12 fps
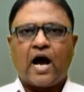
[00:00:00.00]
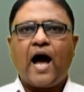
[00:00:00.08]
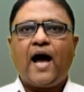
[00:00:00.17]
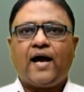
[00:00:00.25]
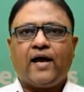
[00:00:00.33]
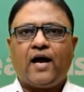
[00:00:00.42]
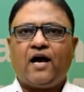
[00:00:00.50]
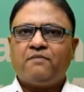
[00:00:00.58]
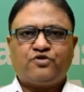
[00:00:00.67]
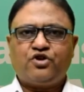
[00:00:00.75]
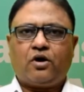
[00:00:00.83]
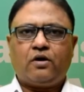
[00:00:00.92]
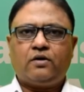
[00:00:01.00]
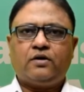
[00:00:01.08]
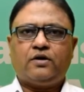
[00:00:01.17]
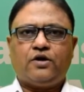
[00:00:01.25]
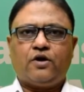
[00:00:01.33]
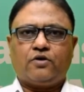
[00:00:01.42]
Hi, I'm John,
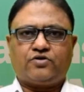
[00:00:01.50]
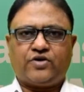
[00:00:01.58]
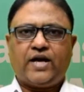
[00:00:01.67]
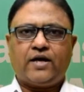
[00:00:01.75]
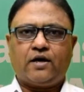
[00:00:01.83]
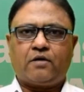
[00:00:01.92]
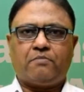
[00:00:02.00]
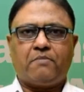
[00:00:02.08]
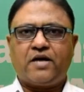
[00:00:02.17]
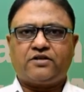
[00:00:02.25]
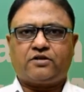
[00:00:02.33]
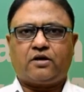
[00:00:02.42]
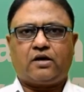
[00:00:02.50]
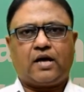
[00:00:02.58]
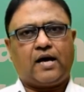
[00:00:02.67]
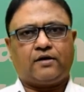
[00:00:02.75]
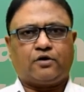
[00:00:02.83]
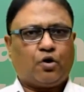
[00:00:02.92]
your trainer, mentor,
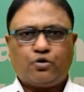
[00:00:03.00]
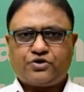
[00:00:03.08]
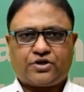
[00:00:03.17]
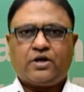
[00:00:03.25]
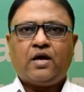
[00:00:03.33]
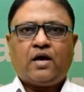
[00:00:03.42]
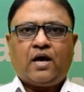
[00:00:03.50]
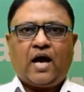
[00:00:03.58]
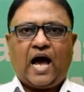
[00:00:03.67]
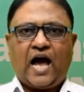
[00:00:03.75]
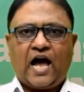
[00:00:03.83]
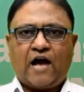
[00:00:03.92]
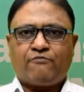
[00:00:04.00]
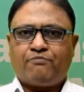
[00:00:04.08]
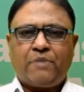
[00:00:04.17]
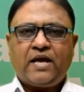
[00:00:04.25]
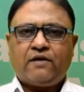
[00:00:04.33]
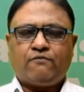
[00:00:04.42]
and coach. I have
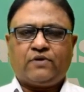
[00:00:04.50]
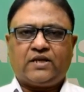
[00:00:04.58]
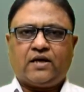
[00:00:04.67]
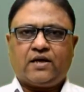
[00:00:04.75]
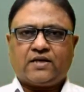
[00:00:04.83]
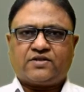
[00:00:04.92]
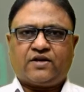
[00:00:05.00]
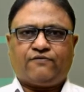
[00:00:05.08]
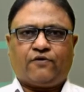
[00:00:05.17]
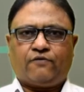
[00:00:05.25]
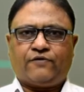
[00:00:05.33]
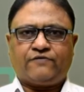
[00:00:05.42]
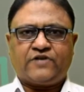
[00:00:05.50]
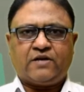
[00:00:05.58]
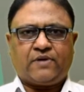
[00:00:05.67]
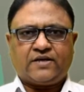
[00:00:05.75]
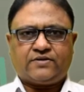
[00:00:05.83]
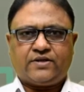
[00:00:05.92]
been with the industry for 15
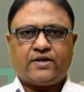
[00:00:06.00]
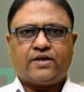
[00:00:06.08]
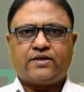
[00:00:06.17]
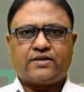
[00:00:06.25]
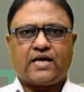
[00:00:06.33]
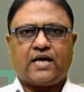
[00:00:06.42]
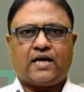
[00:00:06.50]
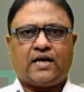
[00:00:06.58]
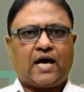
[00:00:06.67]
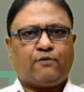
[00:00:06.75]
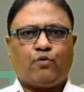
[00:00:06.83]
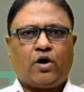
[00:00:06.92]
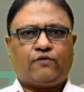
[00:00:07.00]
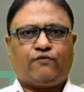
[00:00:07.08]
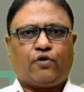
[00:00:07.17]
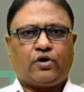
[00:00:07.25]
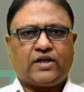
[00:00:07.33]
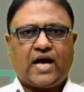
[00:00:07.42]
plus years and I work
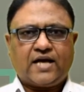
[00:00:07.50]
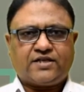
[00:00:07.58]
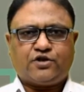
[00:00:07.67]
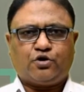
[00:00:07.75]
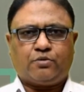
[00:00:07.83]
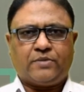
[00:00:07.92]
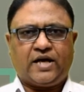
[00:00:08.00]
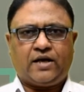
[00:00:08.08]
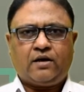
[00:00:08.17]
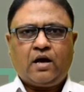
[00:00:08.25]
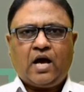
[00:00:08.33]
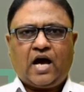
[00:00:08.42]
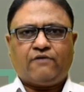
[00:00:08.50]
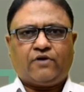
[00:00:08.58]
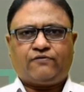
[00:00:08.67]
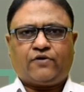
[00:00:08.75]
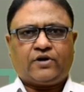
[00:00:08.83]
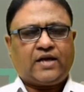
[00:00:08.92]
for the IT domain, I
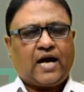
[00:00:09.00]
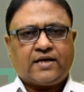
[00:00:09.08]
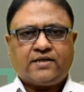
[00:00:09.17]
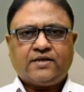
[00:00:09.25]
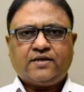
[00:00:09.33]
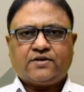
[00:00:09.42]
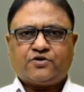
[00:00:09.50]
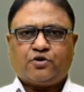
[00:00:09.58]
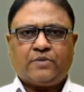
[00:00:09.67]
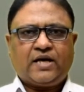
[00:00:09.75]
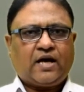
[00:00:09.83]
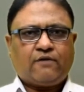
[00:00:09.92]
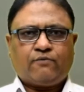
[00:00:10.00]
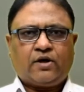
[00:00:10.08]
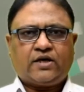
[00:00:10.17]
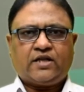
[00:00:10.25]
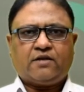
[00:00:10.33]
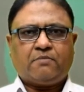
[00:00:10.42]
work for the ITES domain, I
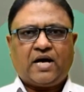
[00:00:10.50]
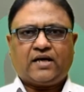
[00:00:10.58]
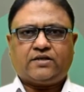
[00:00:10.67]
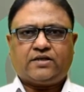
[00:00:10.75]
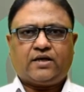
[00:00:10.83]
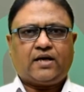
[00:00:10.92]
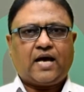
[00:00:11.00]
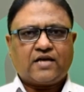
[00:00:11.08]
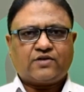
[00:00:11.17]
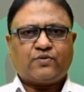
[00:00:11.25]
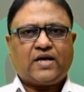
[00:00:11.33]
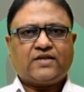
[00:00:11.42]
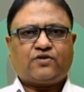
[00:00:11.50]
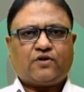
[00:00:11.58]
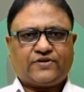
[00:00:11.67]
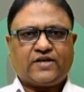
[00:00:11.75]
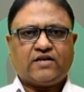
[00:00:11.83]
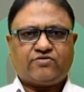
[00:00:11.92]
worked in the marketing as well as
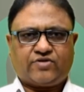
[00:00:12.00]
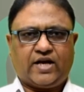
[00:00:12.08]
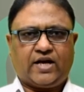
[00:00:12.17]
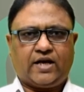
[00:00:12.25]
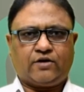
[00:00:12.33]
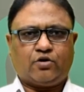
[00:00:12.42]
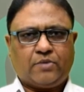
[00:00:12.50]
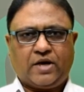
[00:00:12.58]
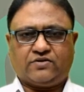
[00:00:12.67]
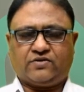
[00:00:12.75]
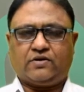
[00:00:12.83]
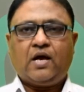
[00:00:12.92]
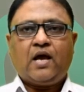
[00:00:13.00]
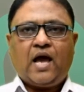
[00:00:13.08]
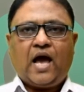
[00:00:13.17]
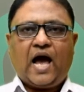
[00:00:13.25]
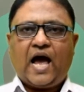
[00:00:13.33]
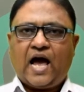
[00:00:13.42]
soft skill training domains.
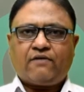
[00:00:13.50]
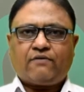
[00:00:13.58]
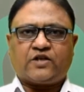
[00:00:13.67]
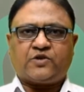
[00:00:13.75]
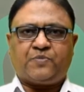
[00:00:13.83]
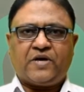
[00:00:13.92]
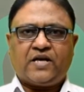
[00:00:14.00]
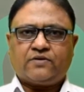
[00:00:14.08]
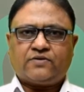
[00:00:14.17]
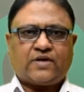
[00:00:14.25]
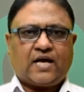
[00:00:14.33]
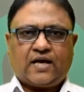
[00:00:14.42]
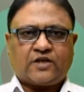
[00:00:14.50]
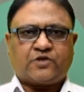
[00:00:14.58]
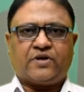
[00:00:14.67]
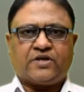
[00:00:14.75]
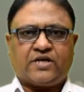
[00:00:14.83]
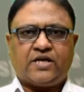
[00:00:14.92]
I have experience and
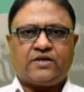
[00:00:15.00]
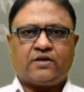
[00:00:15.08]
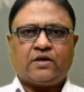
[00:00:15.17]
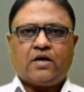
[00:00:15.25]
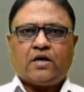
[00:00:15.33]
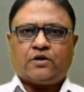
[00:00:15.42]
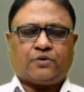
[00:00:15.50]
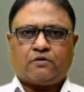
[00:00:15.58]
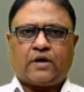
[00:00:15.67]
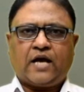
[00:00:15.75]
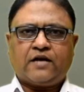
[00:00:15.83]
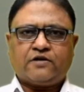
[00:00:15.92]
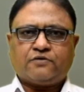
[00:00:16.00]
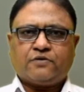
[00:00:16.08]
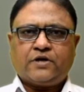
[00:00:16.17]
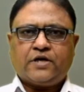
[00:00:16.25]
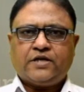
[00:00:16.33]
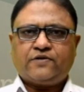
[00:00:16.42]
expertise to cater to the
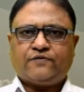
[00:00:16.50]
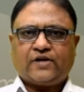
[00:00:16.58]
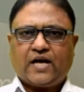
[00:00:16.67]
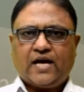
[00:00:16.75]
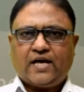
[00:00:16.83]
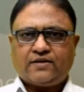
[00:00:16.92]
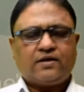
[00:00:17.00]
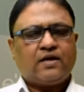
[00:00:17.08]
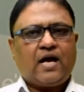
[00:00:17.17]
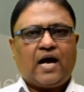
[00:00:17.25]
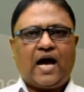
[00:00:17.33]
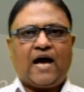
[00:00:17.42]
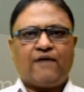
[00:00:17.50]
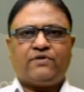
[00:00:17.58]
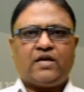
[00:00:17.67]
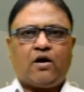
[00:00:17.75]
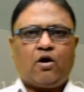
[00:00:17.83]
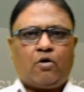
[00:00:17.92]
needs of the clients. I have
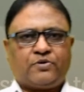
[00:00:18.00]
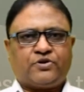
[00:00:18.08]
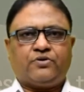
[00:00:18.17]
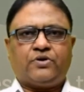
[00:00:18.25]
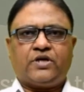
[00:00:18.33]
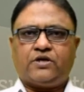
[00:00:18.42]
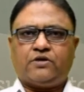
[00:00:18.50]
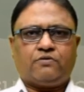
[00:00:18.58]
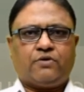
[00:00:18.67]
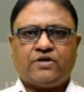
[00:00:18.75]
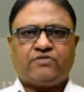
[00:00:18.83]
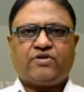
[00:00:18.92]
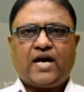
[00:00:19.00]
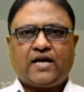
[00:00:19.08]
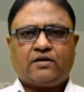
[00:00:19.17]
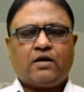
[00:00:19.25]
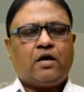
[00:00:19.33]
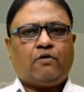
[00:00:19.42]
the opportunity to interact
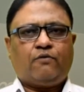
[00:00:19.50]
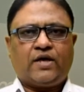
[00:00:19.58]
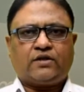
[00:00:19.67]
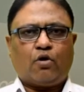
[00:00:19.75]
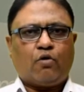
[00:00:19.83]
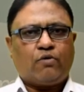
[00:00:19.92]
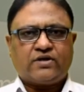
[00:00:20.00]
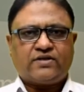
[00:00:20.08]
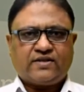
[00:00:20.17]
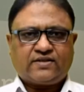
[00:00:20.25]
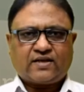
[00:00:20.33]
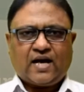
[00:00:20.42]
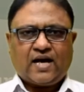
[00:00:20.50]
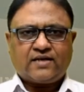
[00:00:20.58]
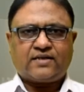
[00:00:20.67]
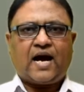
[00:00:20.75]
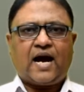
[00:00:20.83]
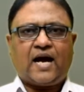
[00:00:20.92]
with overseas clients.
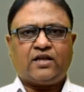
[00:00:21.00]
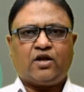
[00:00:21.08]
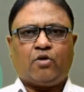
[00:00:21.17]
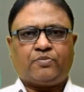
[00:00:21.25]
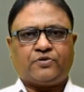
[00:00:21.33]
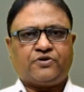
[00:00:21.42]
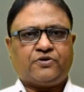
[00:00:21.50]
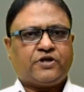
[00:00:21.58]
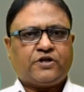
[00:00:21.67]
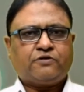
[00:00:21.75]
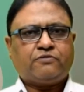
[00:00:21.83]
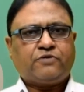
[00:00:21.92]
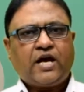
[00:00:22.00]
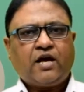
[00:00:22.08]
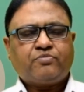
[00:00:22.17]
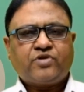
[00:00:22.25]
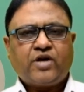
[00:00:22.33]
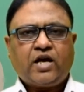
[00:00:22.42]
I had the opportunity to take up
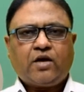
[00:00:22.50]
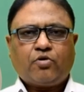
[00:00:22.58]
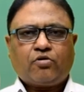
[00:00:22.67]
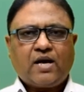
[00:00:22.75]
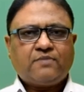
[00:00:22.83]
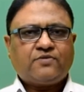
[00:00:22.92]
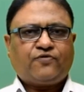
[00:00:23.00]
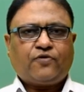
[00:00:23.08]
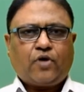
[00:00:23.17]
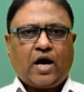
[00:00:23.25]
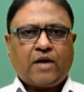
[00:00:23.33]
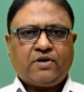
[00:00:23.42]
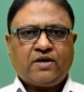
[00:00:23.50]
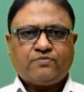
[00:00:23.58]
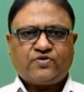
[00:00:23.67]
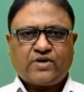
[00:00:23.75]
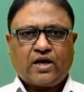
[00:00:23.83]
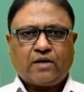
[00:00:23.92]
training programs for IBM
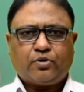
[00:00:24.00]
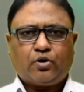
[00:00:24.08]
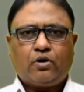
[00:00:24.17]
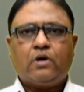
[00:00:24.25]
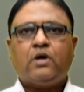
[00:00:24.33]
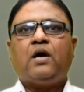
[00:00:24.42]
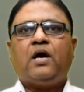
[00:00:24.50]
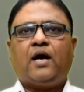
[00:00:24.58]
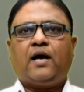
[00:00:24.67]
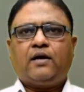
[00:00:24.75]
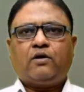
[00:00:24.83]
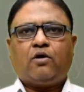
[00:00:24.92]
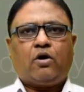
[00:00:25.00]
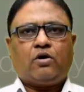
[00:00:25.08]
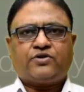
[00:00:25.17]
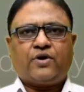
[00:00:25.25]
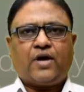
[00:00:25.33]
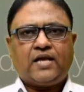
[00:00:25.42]
Singapore and
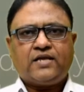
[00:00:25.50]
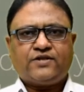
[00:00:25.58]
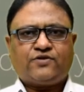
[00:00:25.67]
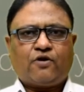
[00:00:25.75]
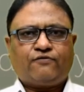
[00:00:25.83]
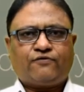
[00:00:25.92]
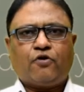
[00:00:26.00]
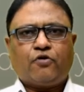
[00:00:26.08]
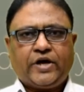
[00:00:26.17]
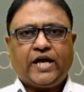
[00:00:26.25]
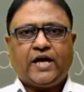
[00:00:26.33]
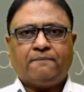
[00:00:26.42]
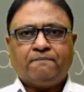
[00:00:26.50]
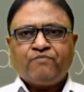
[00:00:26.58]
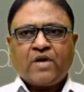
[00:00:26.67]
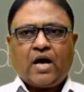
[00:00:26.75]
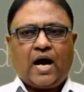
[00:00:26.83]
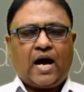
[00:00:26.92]
also LG Soft Korea.
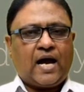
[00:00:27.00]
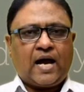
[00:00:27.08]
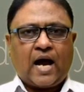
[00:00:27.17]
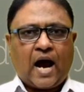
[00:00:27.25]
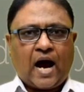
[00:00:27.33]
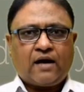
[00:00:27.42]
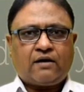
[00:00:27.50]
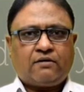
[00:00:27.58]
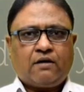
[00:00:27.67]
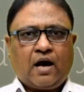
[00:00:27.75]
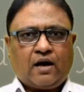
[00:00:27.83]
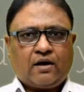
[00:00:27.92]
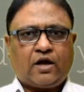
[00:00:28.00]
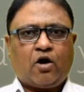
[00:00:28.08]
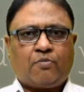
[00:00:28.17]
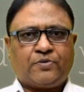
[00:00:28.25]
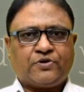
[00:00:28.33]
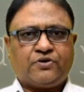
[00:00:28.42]
I had the
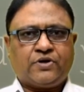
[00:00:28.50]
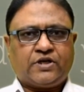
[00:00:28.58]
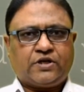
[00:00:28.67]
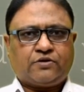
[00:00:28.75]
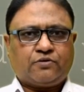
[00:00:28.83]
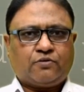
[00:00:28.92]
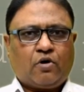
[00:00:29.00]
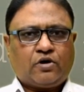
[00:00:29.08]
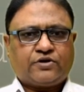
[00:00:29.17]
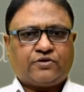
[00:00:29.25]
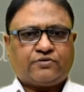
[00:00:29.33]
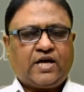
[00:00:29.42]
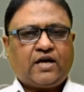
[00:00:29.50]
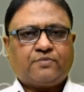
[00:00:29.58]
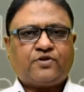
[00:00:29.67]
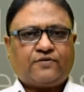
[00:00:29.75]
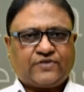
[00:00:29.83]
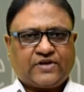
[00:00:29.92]
opportunity to also take up
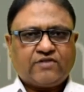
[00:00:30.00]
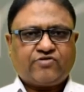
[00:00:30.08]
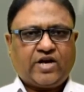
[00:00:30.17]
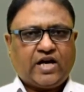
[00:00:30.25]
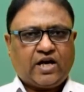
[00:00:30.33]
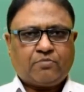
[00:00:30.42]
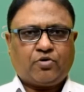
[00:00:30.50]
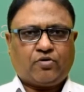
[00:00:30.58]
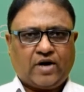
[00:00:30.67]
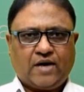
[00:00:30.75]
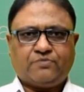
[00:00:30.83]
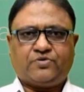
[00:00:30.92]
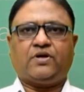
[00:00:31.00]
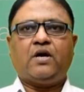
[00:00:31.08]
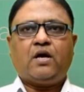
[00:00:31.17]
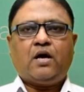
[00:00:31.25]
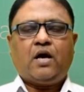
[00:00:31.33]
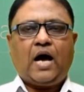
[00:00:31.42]
soft skill training programs.
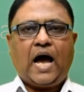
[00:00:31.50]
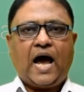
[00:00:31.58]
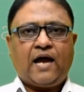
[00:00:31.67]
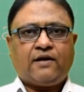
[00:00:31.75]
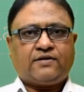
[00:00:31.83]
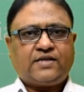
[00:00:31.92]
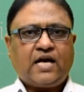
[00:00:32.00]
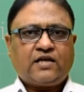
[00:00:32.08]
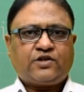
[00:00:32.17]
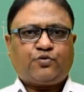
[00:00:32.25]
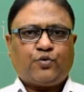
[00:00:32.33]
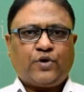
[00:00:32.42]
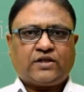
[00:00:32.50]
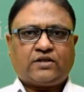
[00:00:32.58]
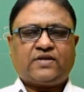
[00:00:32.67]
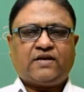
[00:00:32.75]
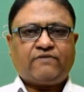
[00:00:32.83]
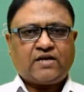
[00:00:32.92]
I dealt with
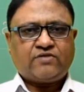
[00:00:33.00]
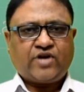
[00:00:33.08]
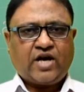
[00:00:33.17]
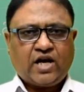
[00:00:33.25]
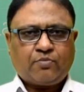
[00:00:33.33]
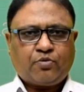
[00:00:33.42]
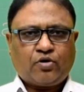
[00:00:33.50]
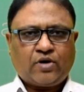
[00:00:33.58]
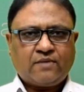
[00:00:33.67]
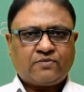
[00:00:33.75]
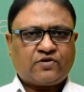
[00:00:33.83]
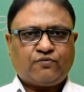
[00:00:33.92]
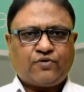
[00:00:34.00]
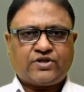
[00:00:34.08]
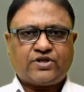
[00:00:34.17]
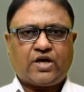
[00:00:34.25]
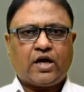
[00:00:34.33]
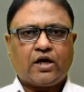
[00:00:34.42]
several training programs which
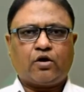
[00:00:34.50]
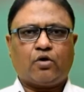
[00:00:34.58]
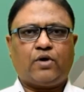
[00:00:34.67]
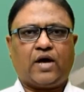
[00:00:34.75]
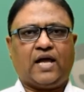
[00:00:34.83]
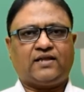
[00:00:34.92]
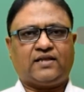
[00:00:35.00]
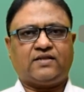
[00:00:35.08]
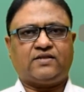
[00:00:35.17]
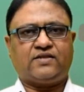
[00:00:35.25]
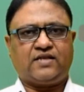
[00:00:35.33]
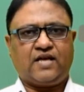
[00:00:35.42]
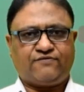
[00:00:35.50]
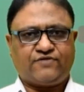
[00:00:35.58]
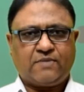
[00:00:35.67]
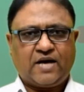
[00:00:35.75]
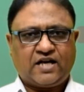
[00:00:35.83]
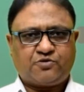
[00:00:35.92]
include health and safety
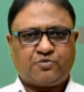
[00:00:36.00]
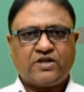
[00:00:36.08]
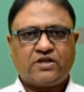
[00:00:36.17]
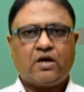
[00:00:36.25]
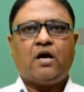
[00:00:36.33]
management.